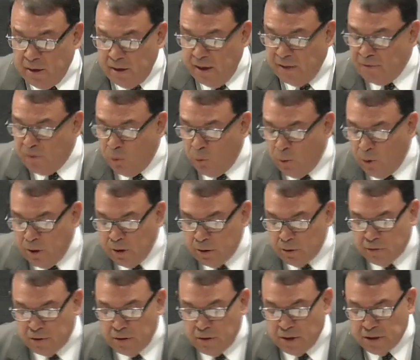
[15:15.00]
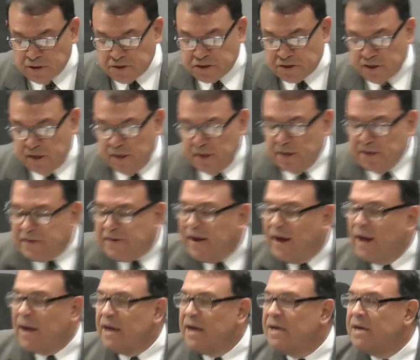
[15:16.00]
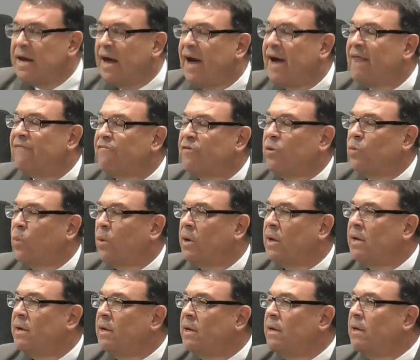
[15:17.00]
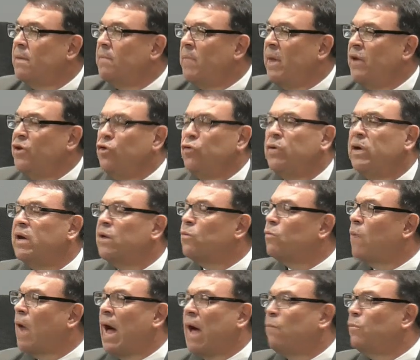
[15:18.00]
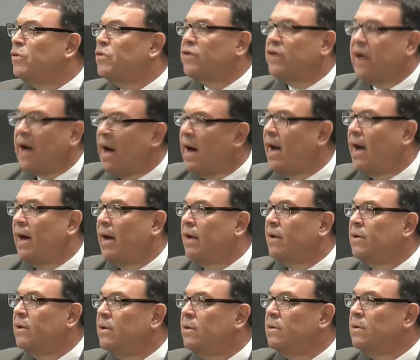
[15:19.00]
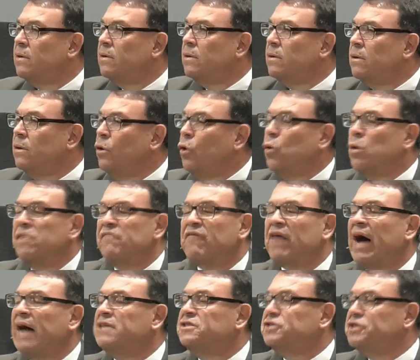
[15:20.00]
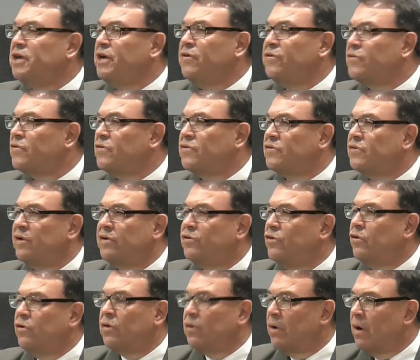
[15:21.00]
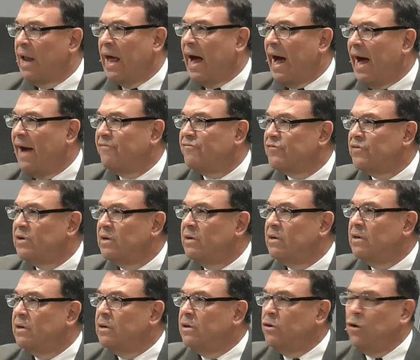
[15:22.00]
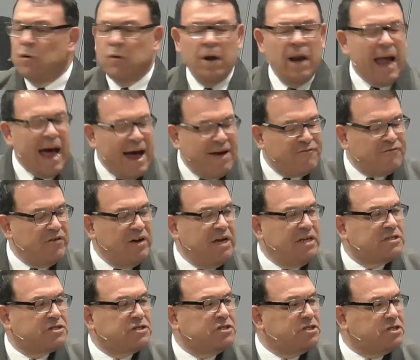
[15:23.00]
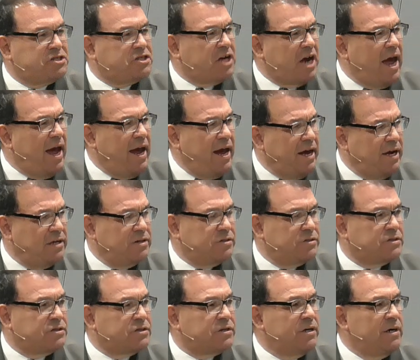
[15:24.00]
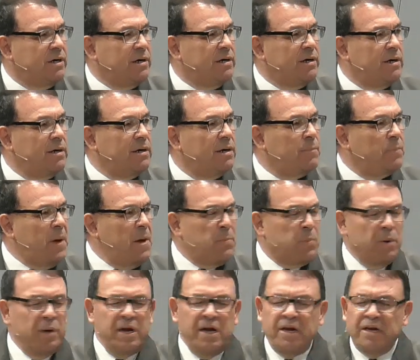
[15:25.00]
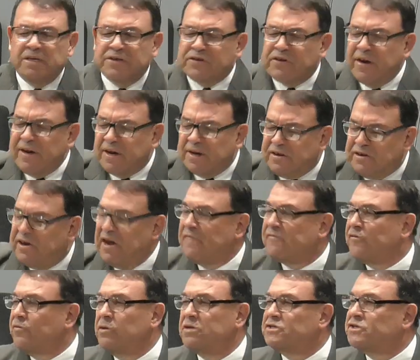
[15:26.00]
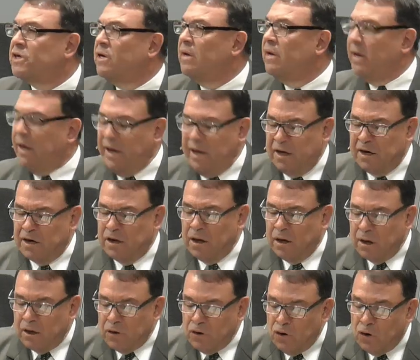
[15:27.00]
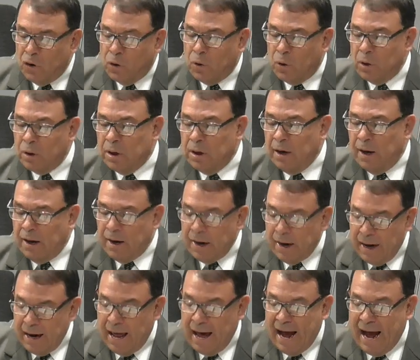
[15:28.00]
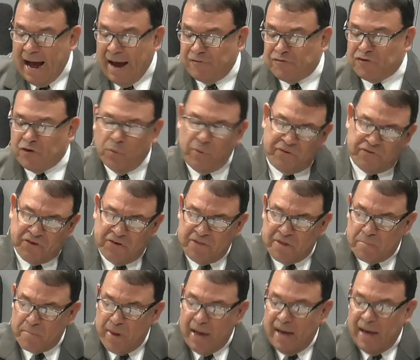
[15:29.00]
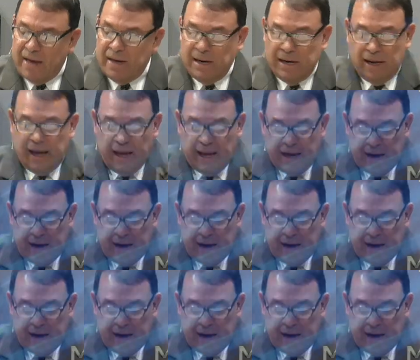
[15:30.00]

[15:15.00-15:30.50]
in the wilderness, telling everyone, man, you get right with God. You invite Jesus into your life. Your life needs to change. People need to see a difference in your life. So we see the man, and